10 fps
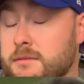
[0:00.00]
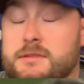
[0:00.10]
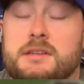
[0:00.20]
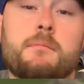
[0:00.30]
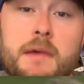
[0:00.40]

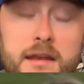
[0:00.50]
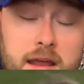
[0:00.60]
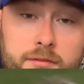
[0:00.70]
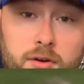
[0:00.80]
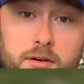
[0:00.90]
Some may
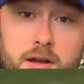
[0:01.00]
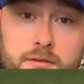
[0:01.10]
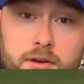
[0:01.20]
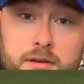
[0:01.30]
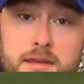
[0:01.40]
never
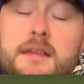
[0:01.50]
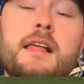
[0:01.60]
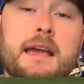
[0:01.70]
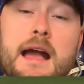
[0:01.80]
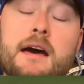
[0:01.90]
recovered.
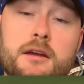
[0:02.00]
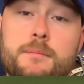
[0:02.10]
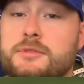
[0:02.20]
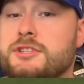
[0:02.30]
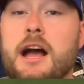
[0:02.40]
Eli got
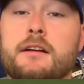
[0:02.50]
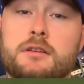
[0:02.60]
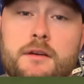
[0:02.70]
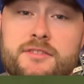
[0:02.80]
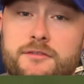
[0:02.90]
up, jogged
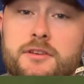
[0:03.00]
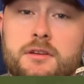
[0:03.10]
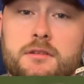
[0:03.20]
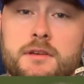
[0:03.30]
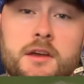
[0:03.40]
off the
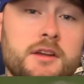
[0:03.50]
field,